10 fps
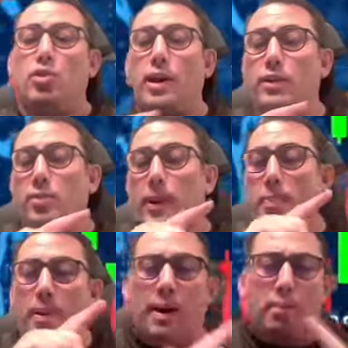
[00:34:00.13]
to make
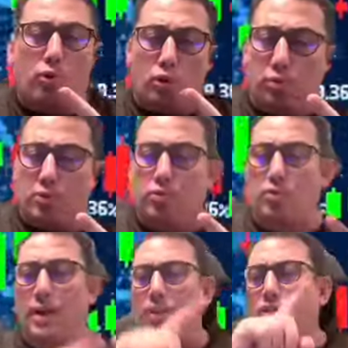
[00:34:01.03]
pump groups.
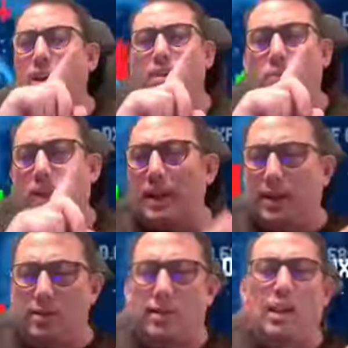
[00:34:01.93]
I tried to play
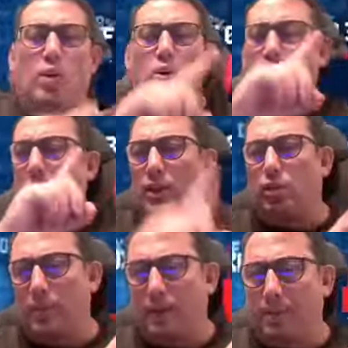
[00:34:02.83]
it. I lost a lot of
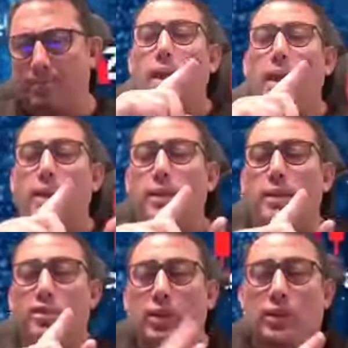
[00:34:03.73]
money. In the
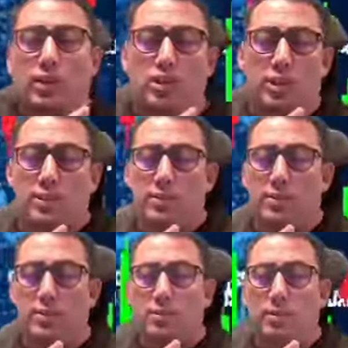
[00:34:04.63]

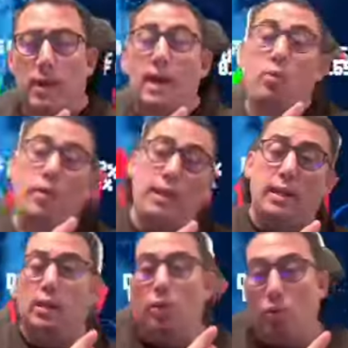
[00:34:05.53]
strategies, I win
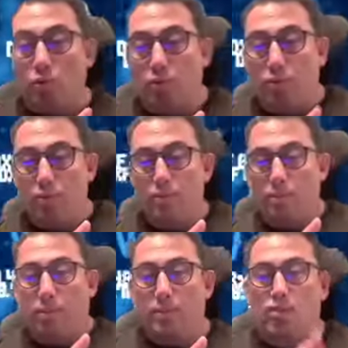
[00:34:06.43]
and lose
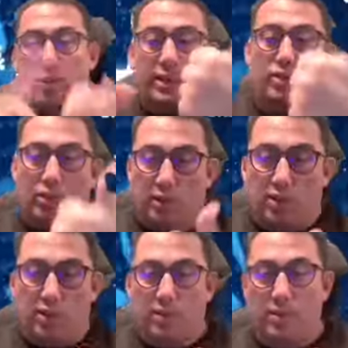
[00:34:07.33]
trading
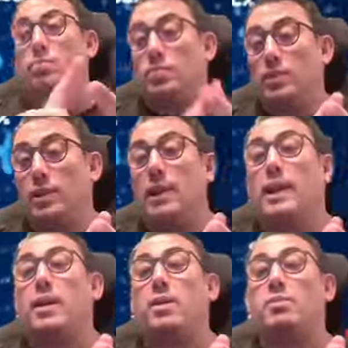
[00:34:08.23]
strategies,
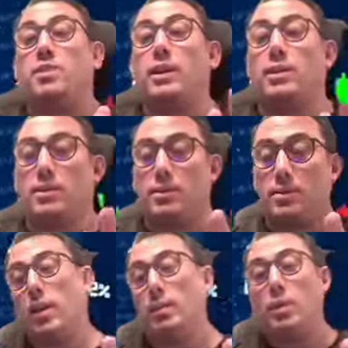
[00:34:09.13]
Telegram signals,
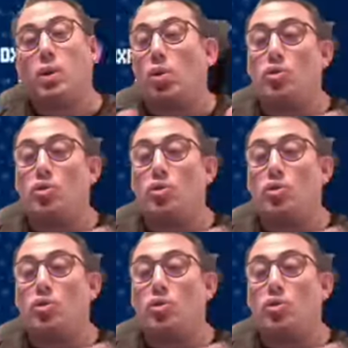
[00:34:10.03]
because